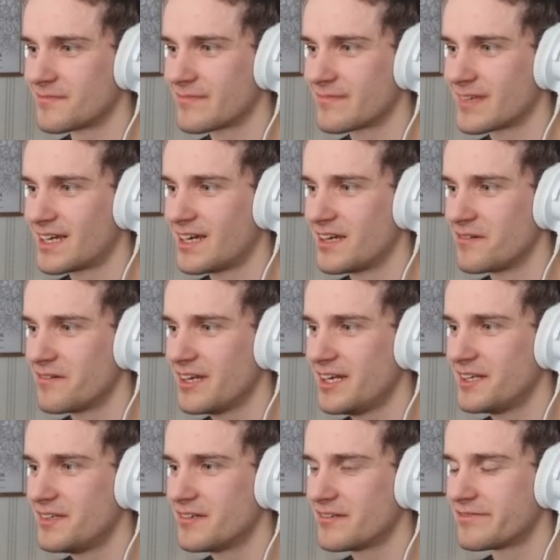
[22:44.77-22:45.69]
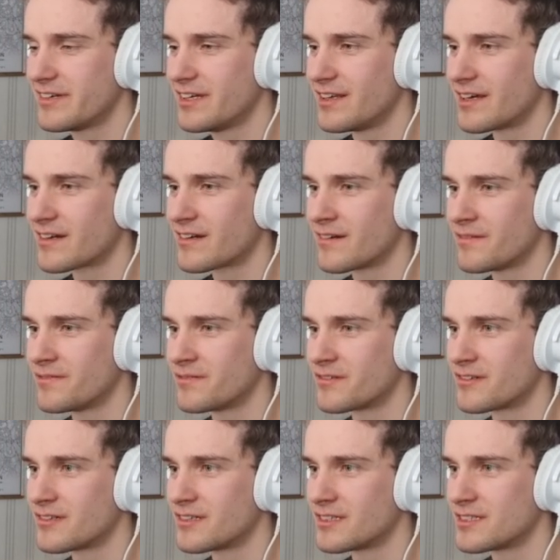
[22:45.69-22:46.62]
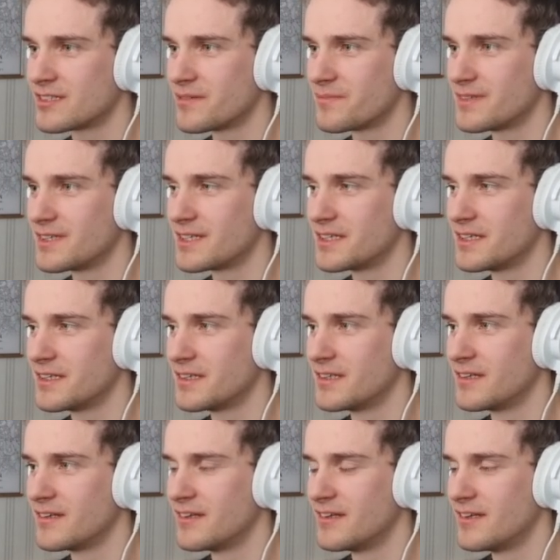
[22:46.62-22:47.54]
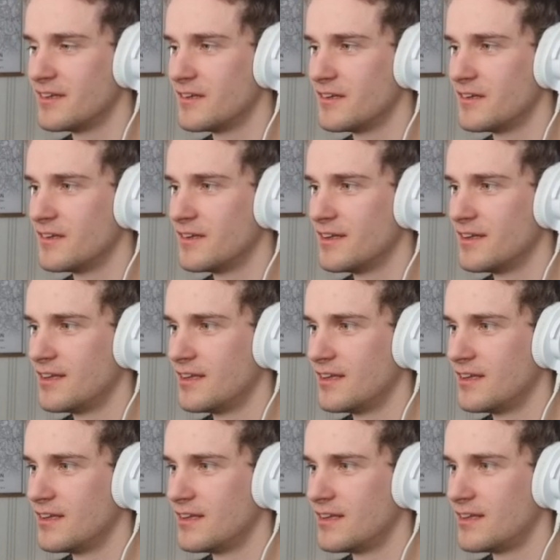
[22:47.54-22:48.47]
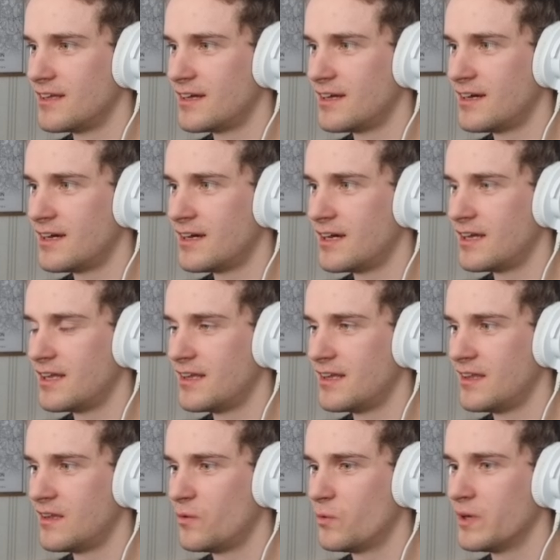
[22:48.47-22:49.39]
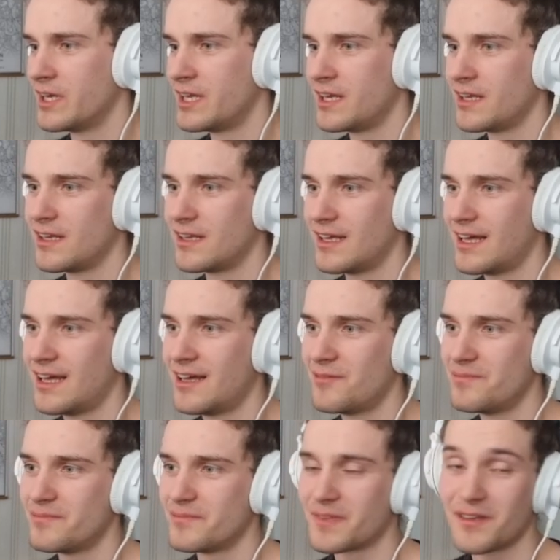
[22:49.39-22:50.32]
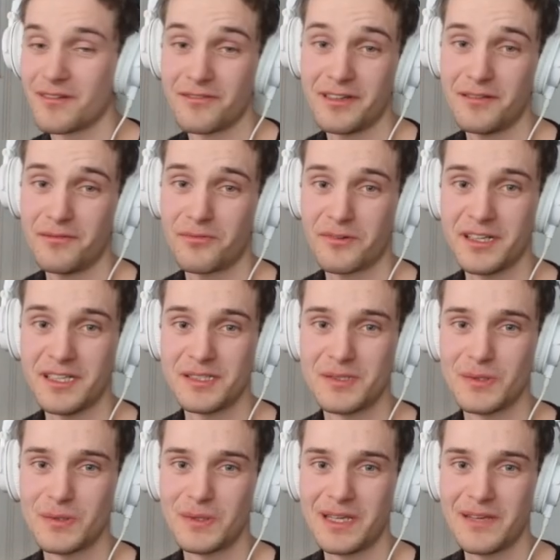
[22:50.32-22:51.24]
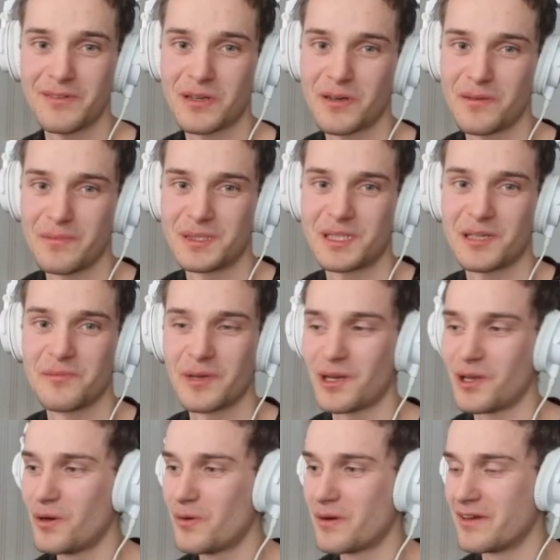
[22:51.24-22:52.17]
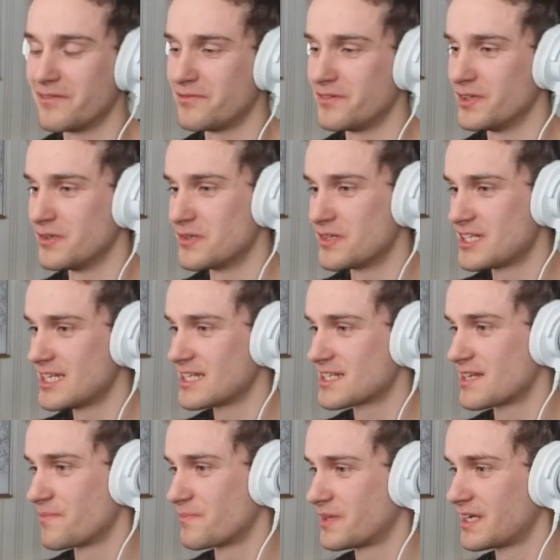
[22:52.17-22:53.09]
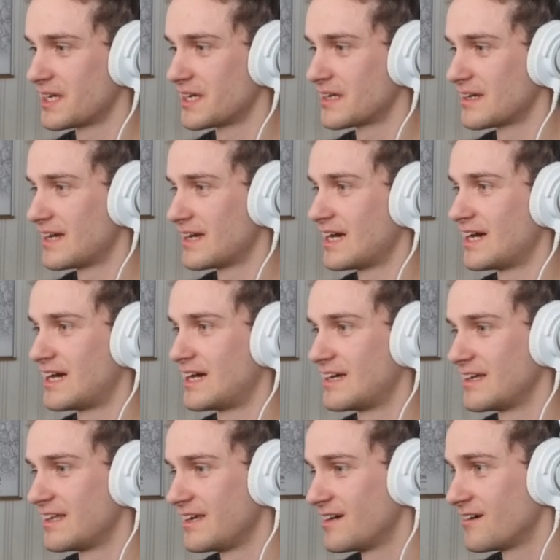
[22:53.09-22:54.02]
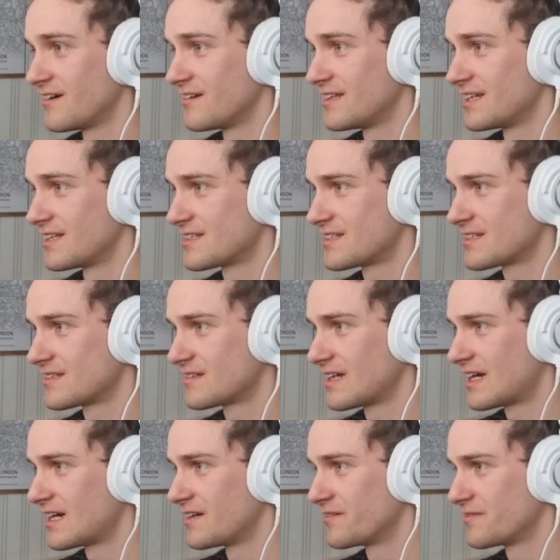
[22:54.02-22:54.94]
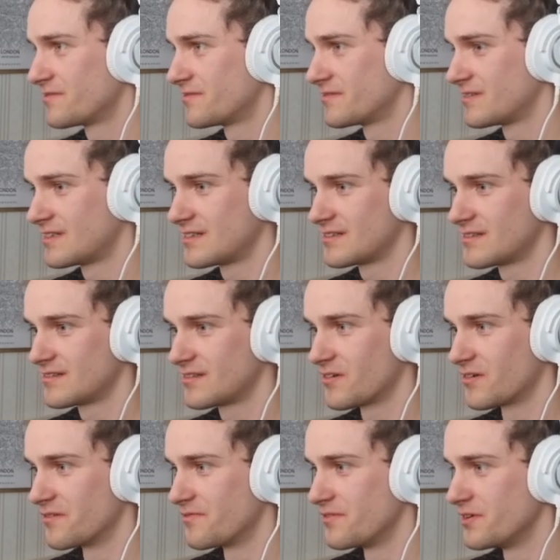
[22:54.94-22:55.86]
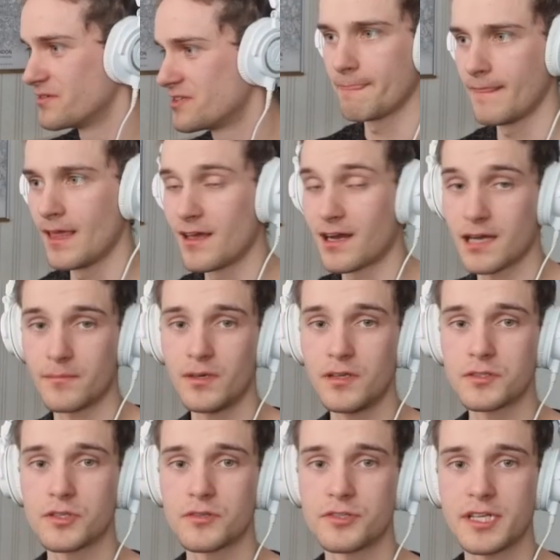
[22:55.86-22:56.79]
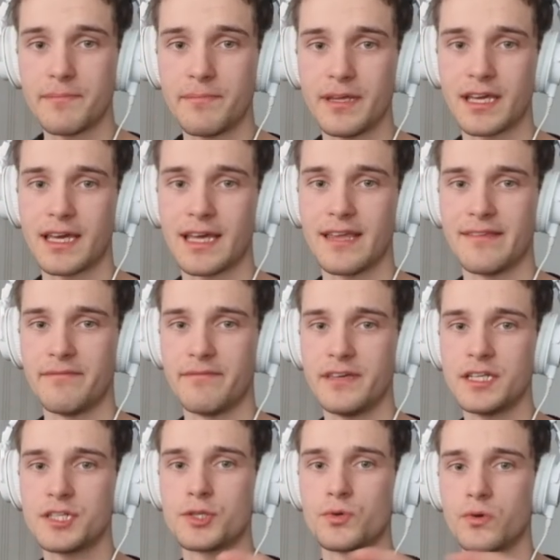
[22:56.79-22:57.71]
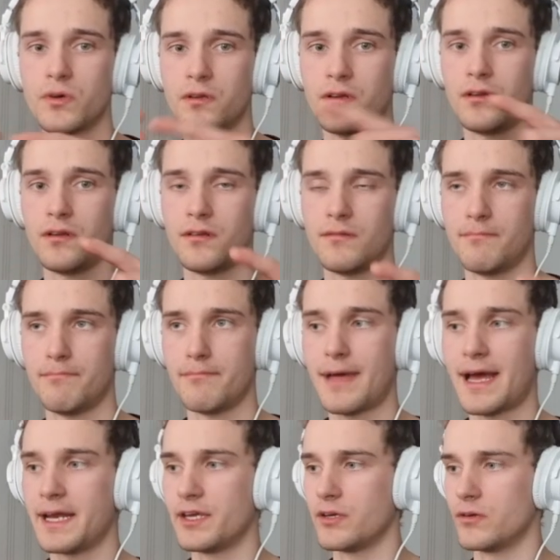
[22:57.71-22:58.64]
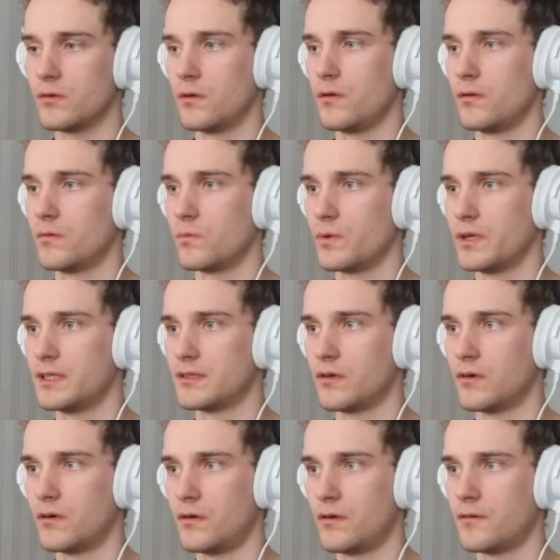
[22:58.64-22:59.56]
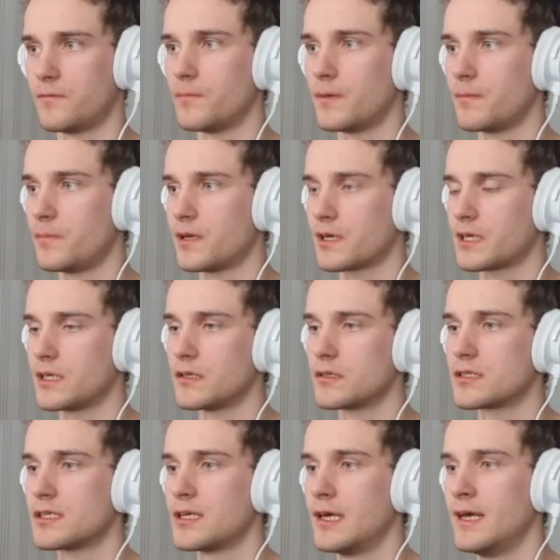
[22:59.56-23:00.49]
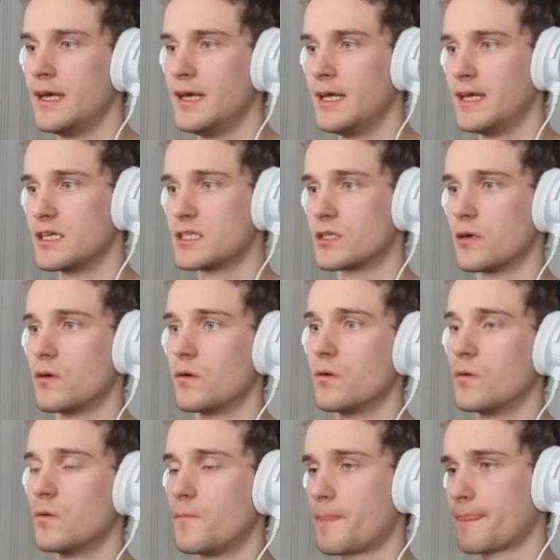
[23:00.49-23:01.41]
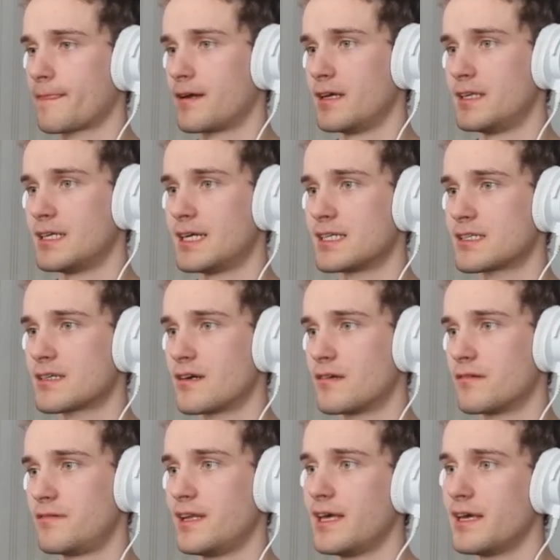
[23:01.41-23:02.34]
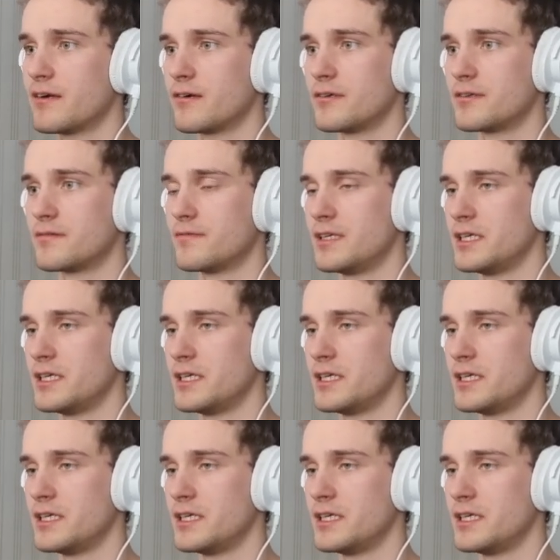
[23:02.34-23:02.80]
really do feel like I forgot something. Well, feel free to leave a comment down below if you see something here that's kind of confusing. I'm also shipping a visual manual with all of my plugins. So it has kind of layered these